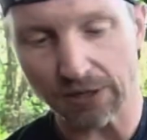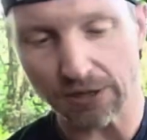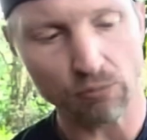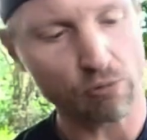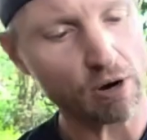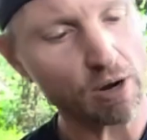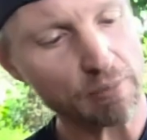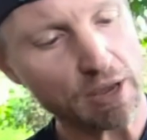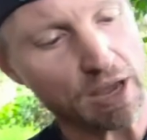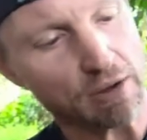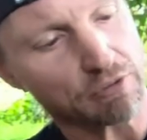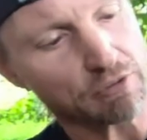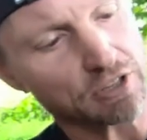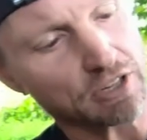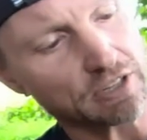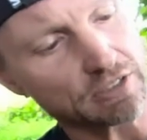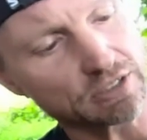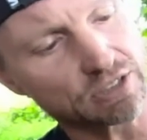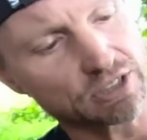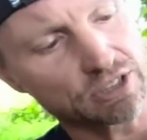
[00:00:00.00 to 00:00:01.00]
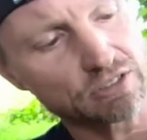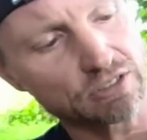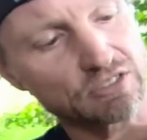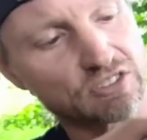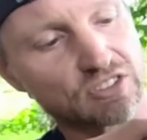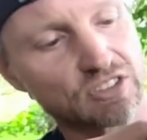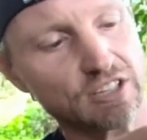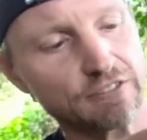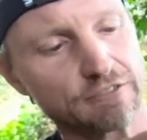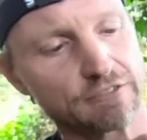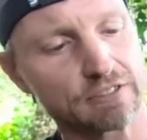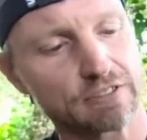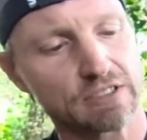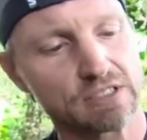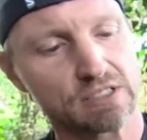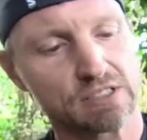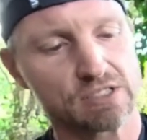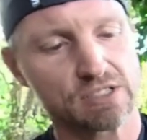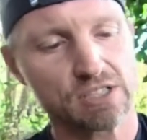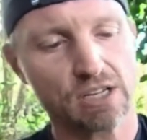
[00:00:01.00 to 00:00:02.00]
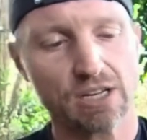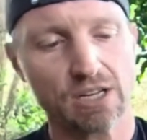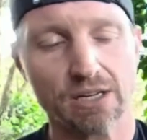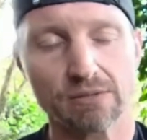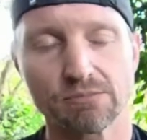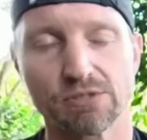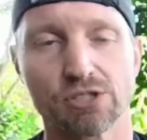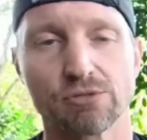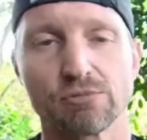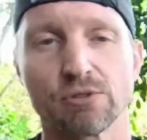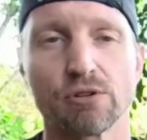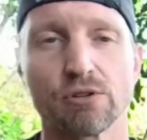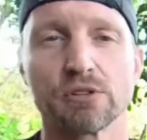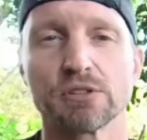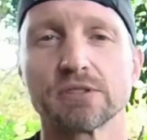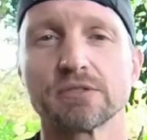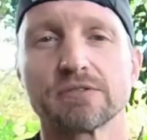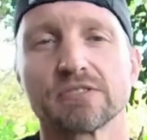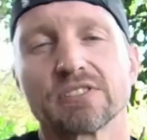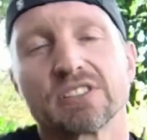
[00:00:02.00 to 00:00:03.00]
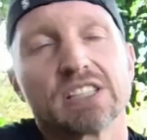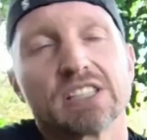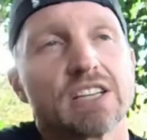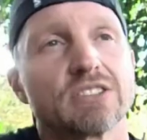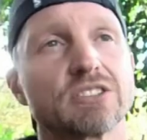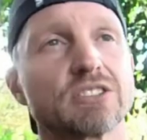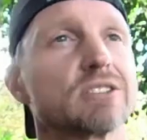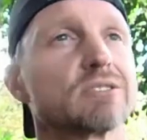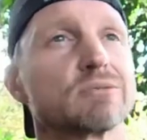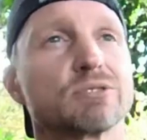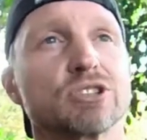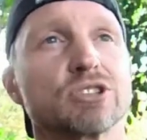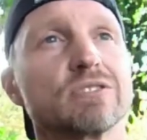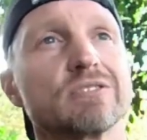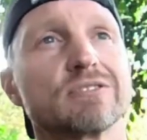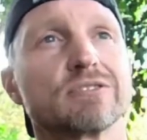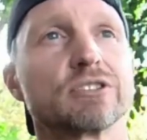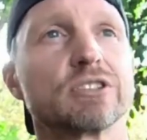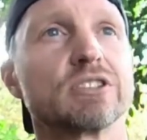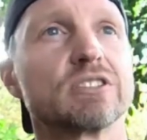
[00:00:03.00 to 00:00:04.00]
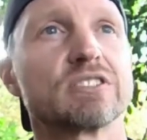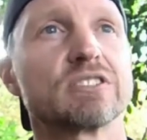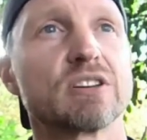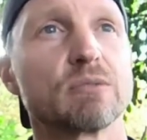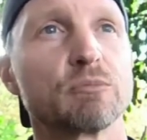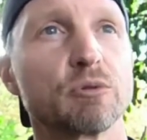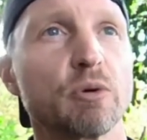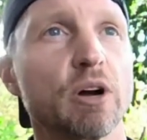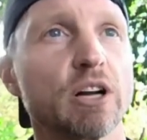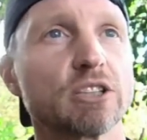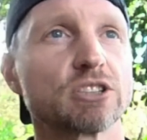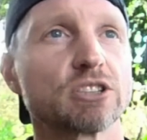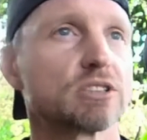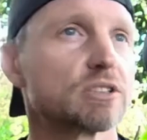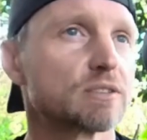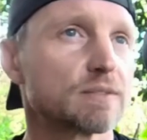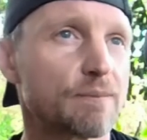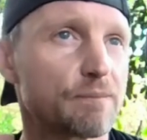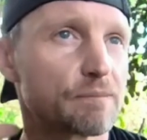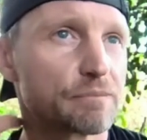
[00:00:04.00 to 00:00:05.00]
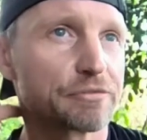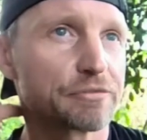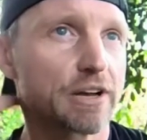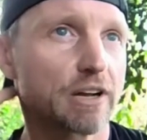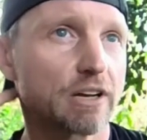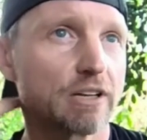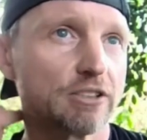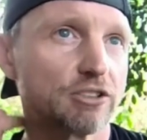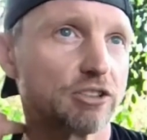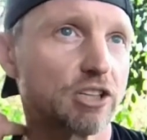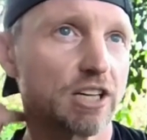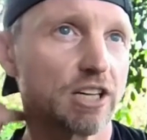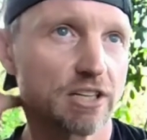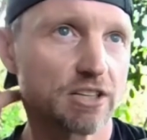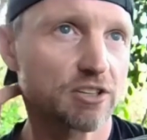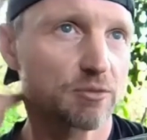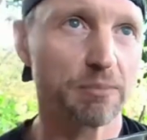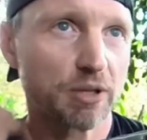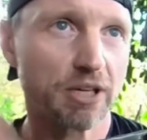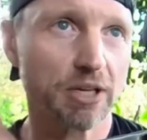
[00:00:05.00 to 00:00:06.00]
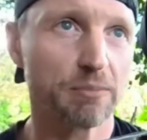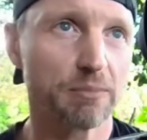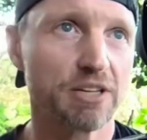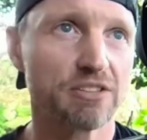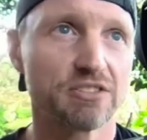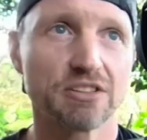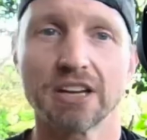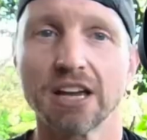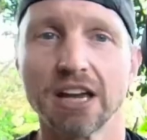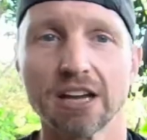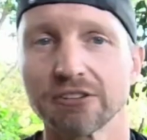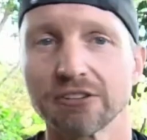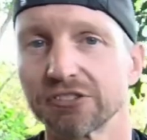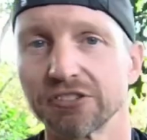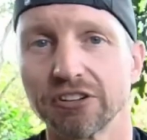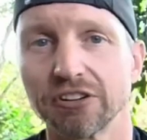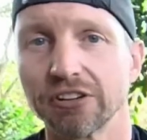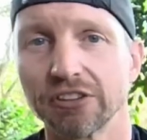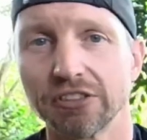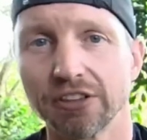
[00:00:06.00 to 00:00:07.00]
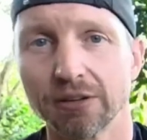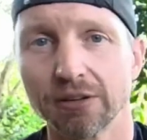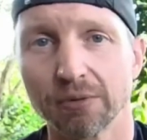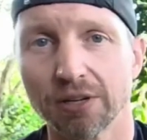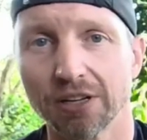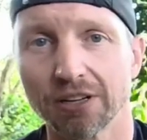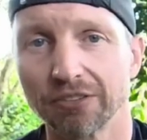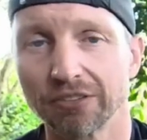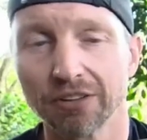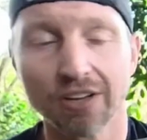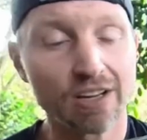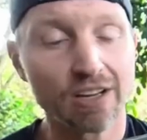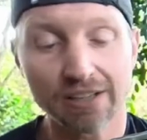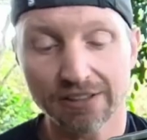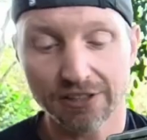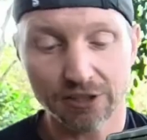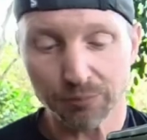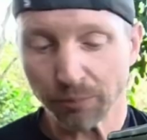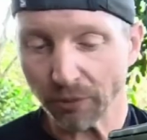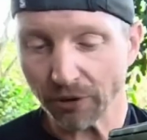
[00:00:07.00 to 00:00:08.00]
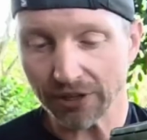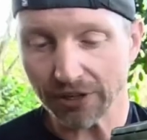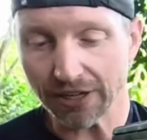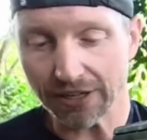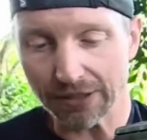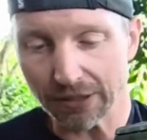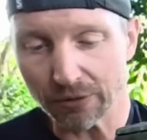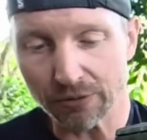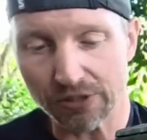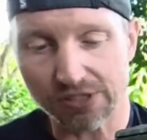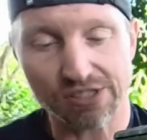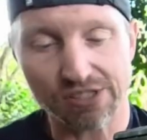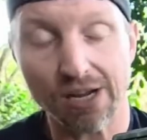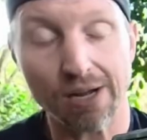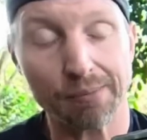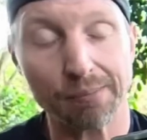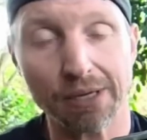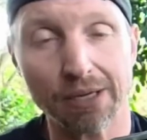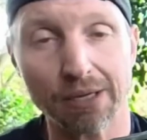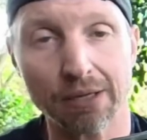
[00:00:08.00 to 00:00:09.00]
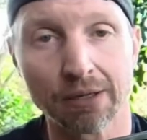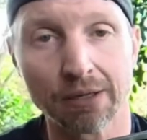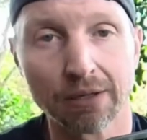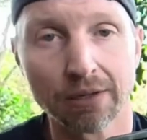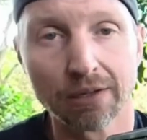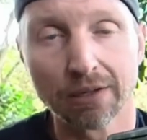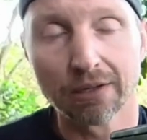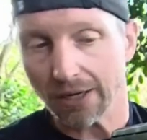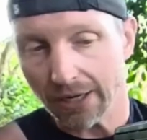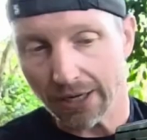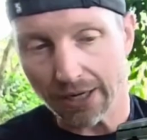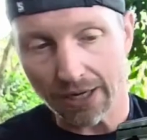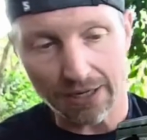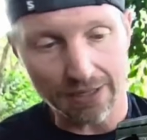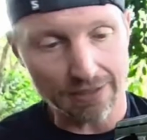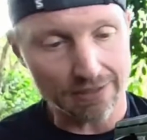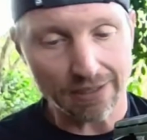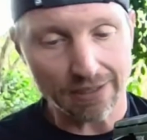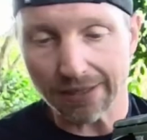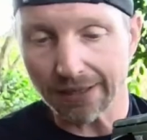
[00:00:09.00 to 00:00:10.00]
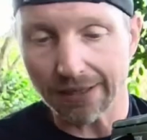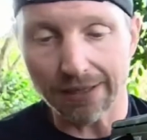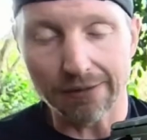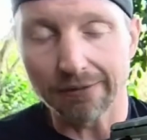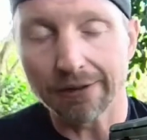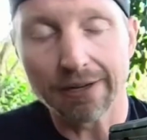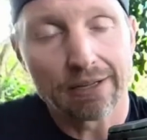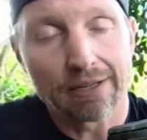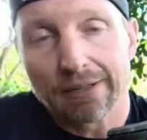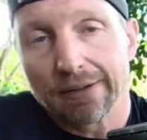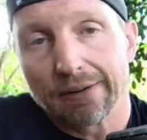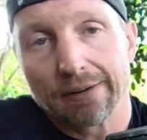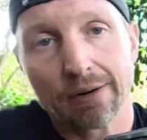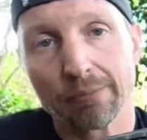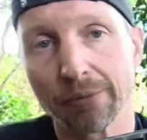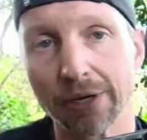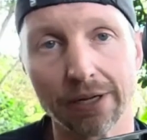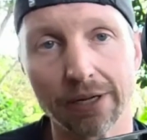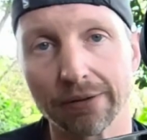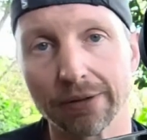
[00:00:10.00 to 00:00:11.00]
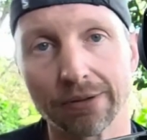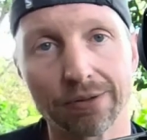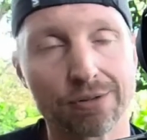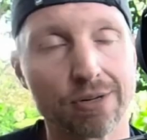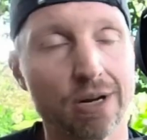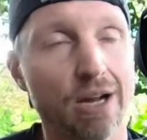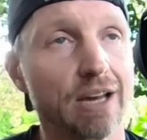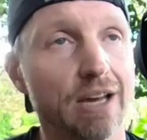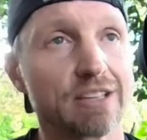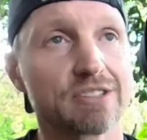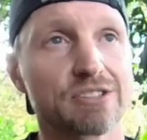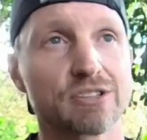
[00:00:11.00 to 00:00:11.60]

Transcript: Where I'm at with all this shooting stuff is I'm just recording for you guys to shoot, for you something to watch. I'm not going to try and display amazing accuracy or anything because at this point I know it's not me. And until I get a regulator, I'm not even going to try.